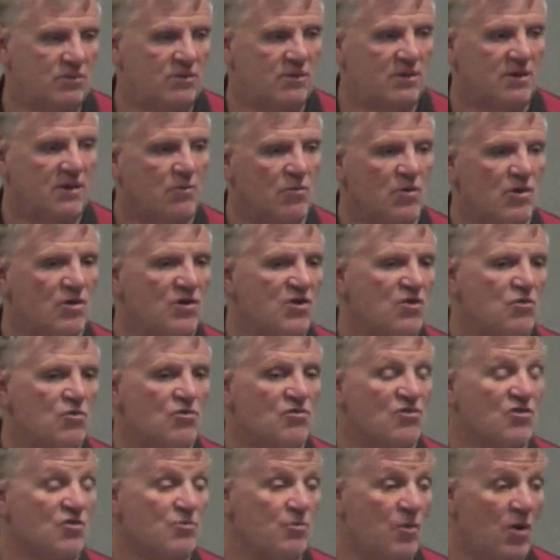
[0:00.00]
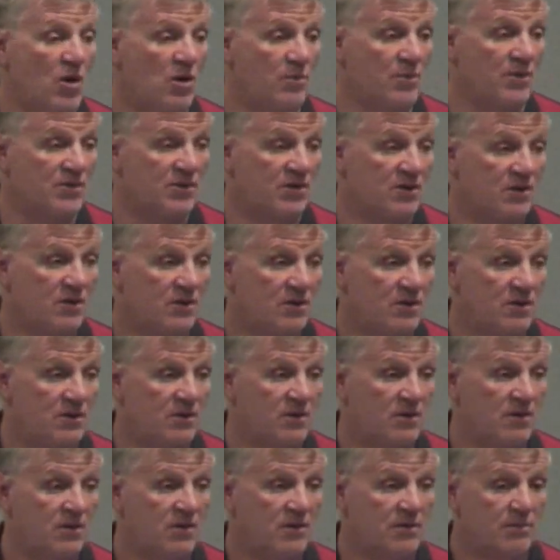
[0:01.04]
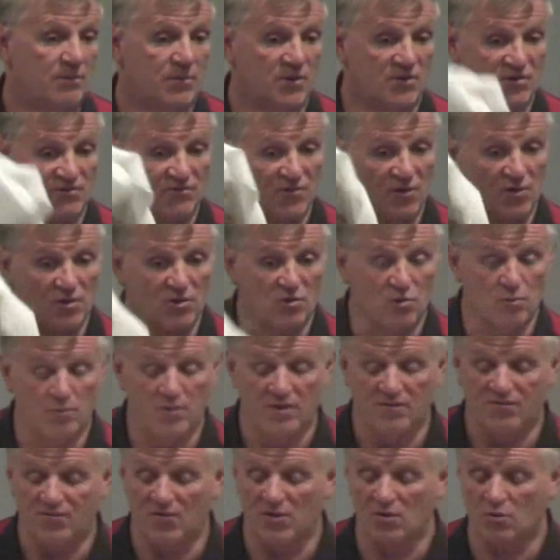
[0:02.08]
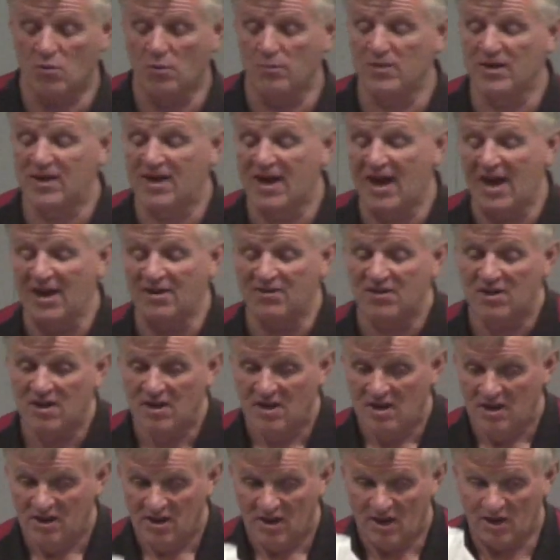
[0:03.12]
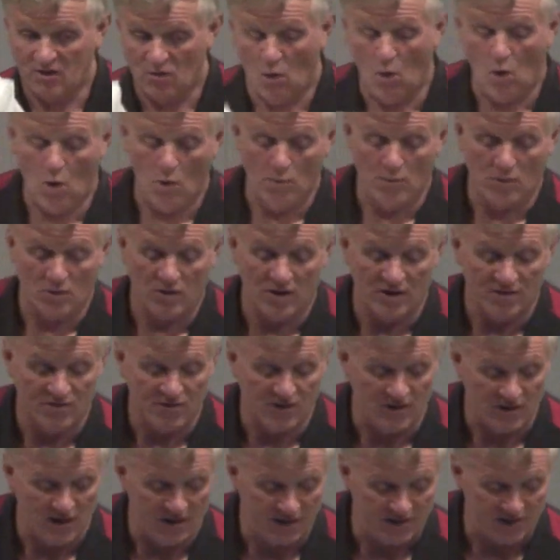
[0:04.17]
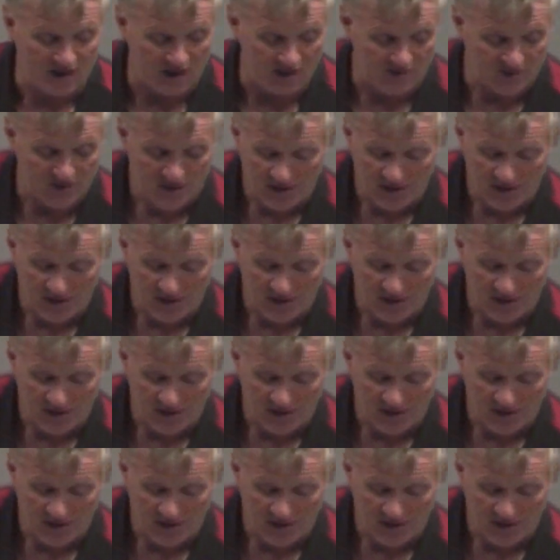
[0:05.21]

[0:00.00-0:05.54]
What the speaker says: we're going to use a small bit. But it's a very good bit of fire equipment to get at home or anything like that.